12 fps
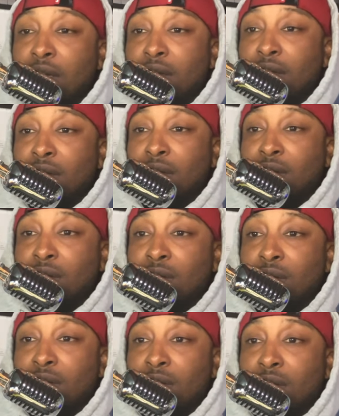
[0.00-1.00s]

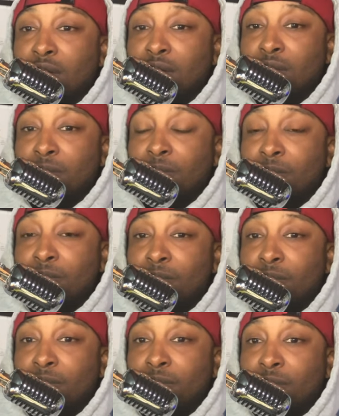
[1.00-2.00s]

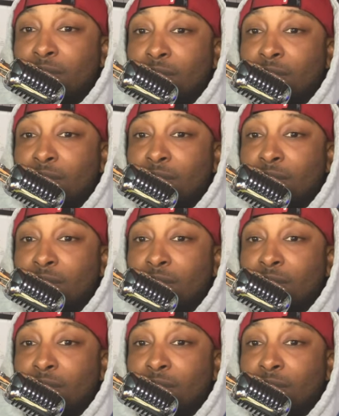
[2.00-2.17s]
[no speech]